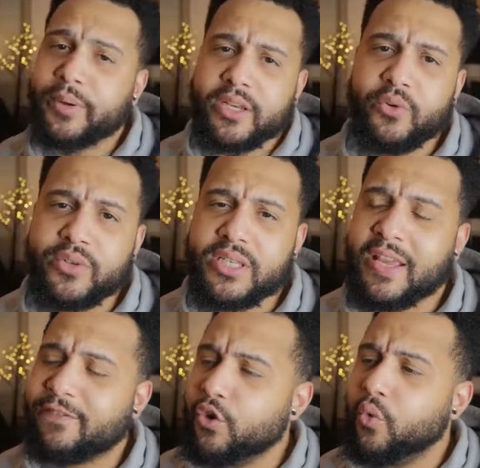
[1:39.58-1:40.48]
producers,
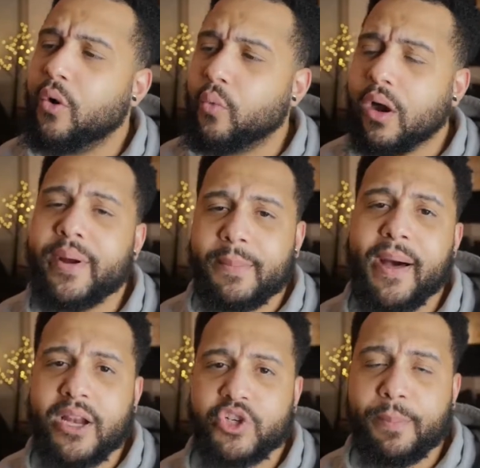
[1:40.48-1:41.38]
if you are worried
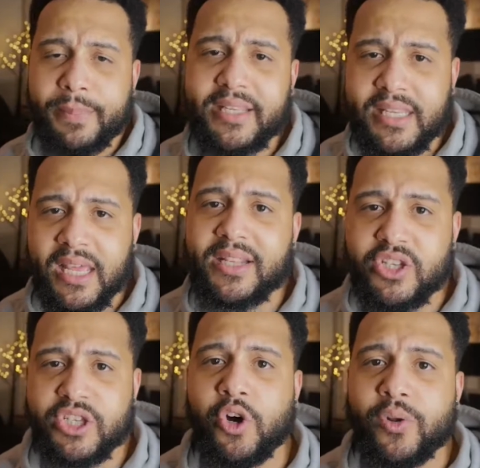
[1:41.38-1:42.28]
about your beats getting
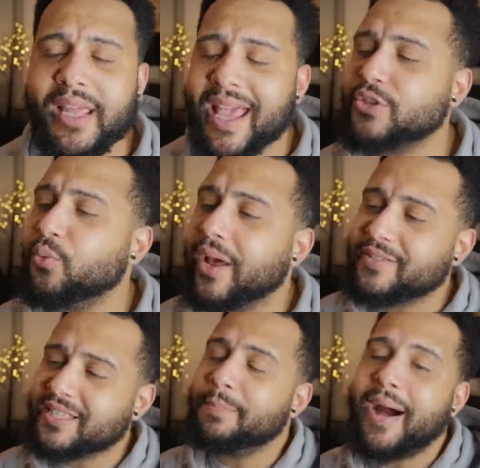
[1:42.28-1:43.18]
stolen, guess what? If
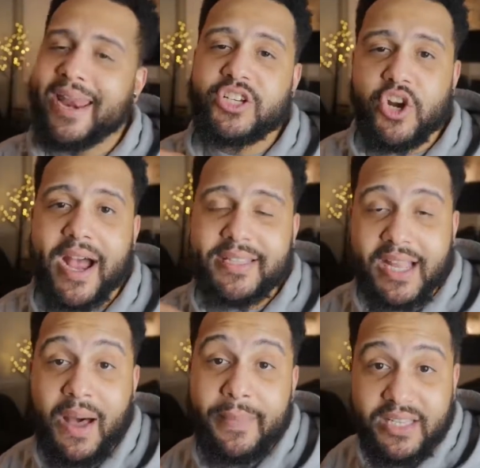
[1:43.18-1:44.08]
somebody tries to
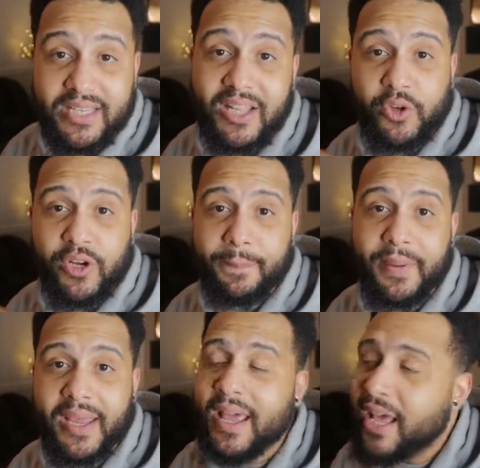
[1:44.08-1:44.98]
come and steal your
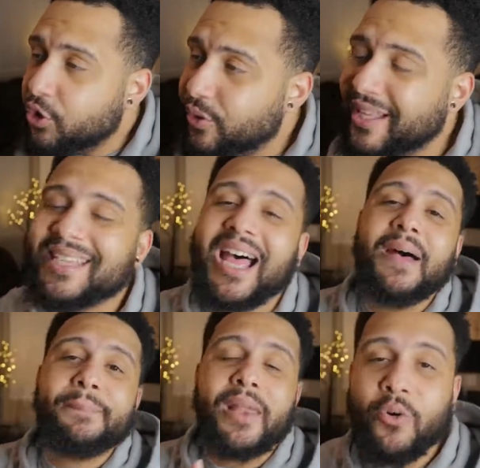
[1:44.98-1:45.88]
beat, you get to
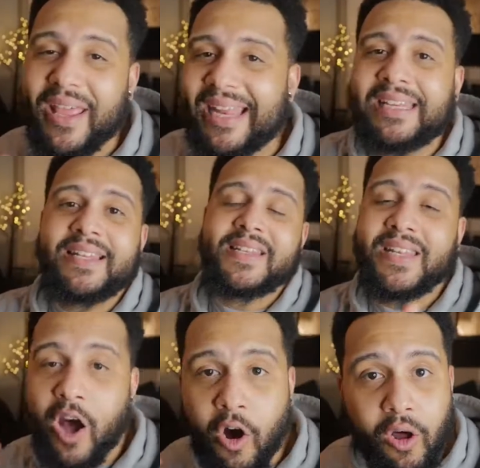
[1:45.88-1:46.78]
upload
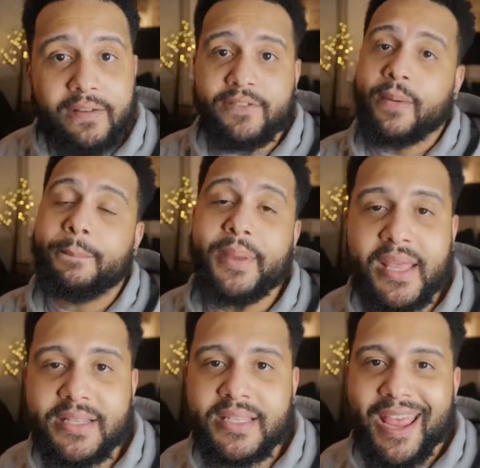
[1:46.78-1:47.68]
endlessly all of your
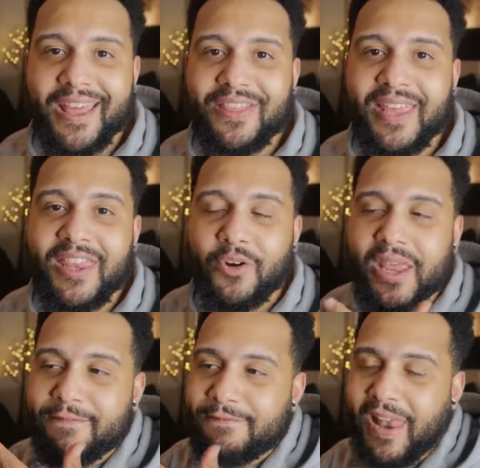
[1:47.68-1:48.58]
beats, and then they'll
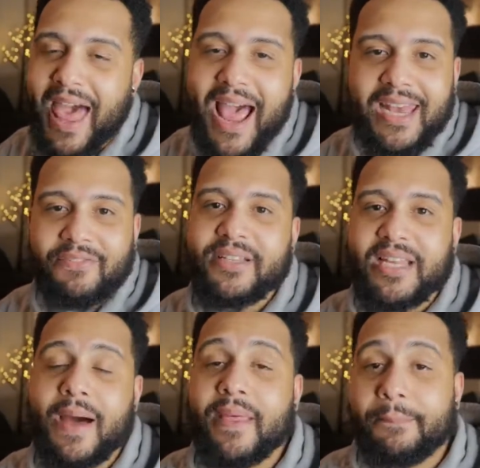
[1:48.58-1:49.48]
get flagged every
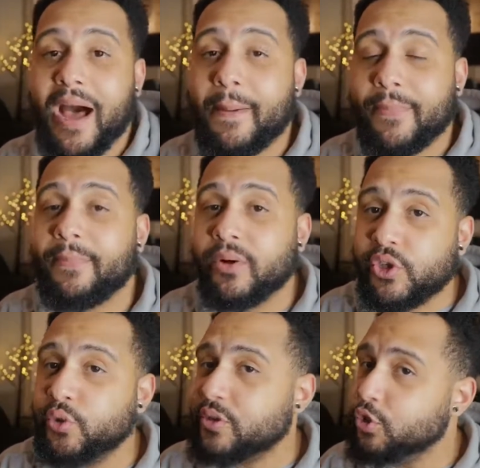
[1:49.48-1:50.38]
time they pop up on
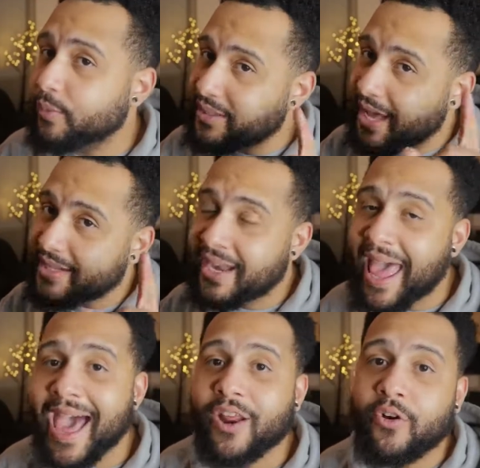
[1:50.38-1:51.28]
YouTube, because that is an
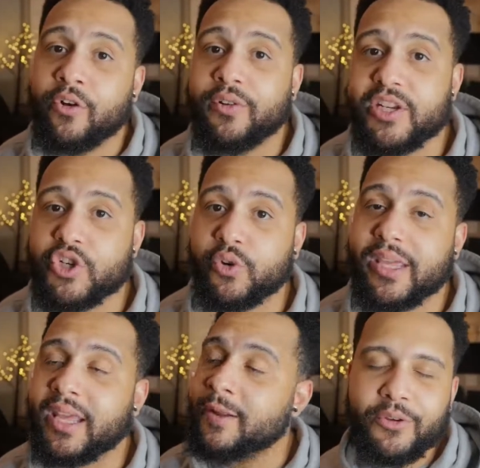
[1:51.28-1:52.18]
add-on on
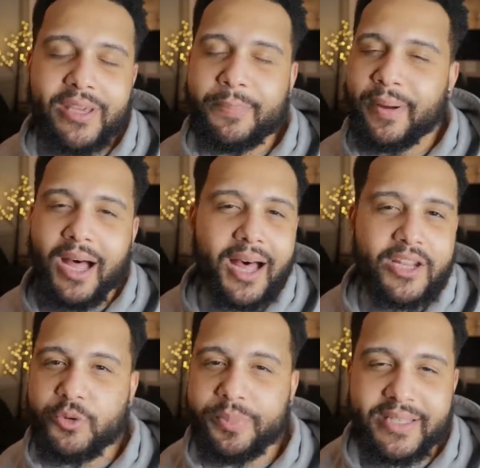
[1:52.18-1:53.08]
DistroKid. You keep
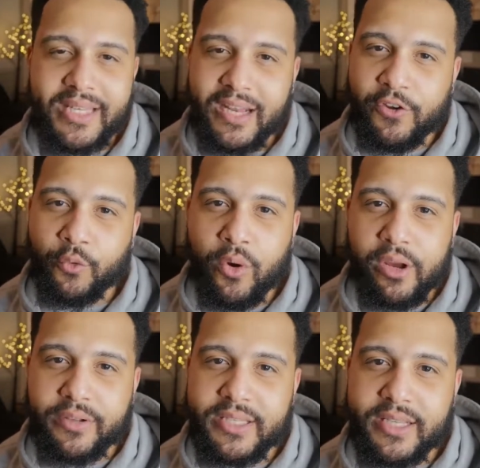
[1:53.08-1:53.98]
100% of your
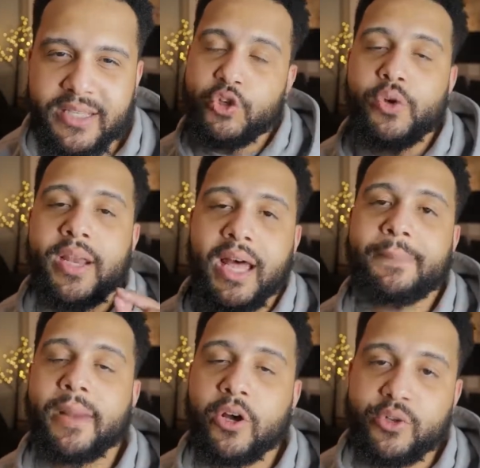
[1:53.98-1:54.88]
royalties. You can
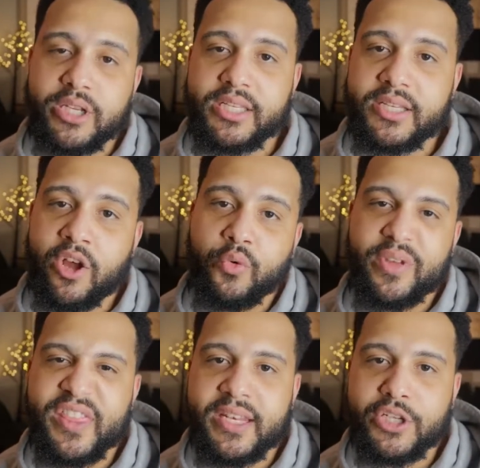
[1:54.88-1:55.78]
upload your song
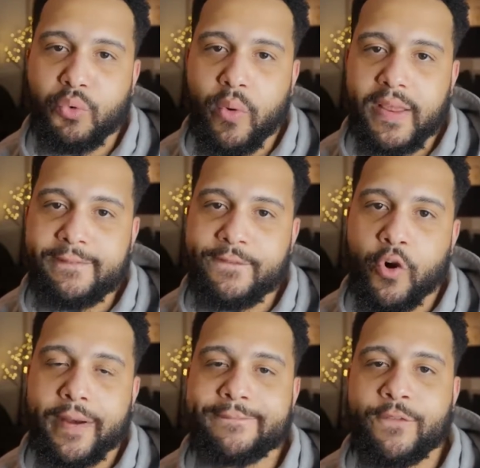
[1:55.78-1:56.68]
within
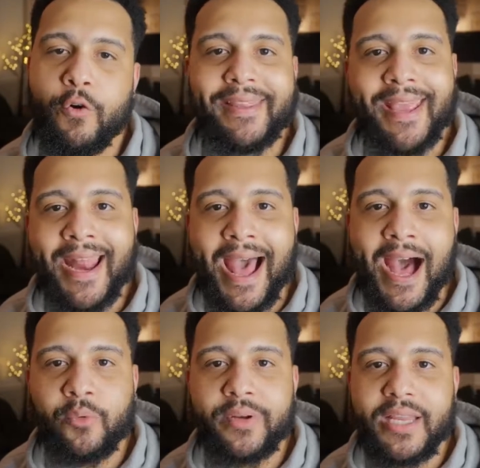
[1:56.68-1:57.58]
24 to 48
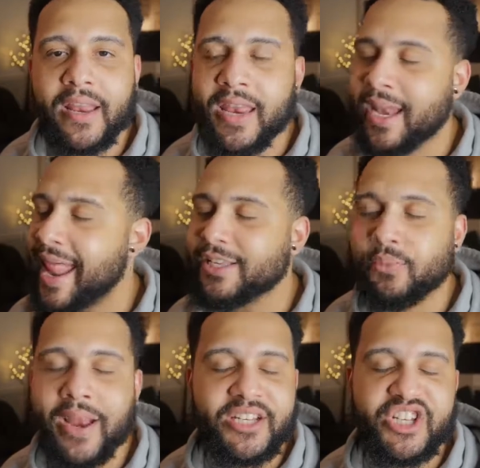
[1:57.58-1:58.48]
hours, and then that's
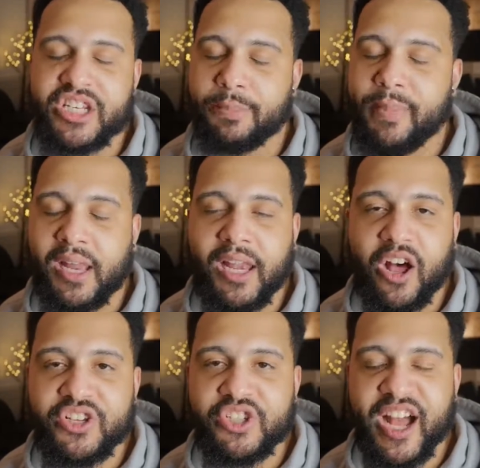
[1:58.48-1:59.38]
when I just about
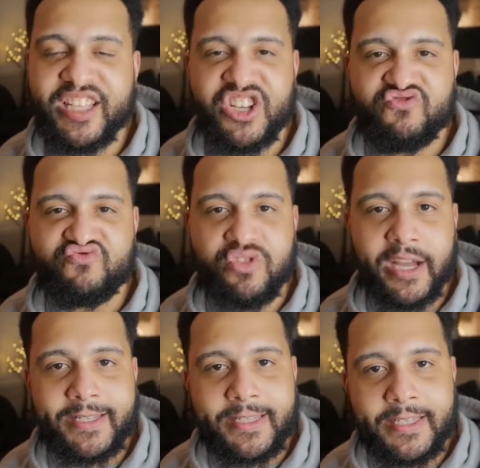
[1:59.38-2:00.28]
lost it. I said,
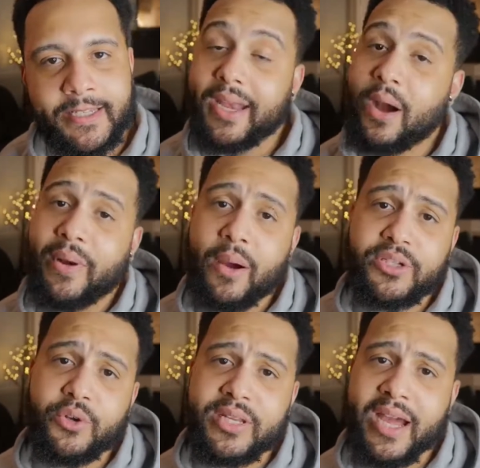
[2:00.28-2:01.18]
what? Now, when I
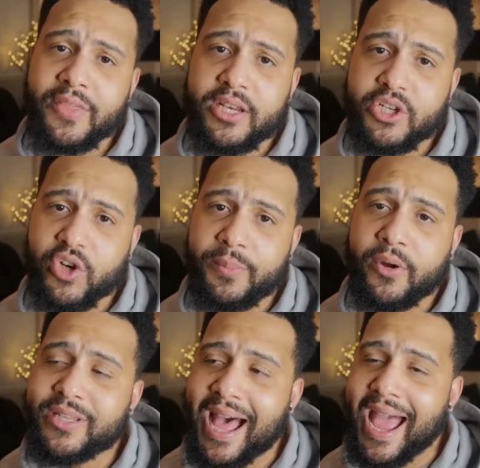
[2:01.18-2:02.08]
was using the other
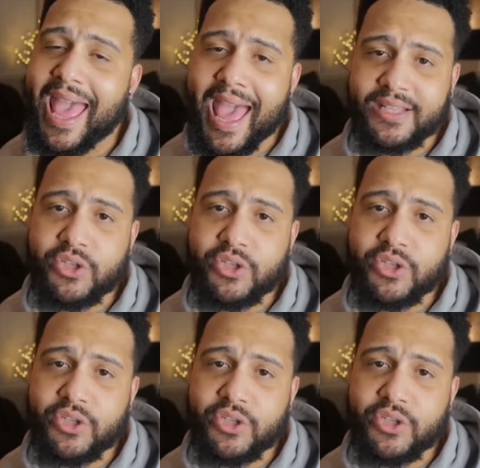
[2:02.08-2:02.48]
distributors, I had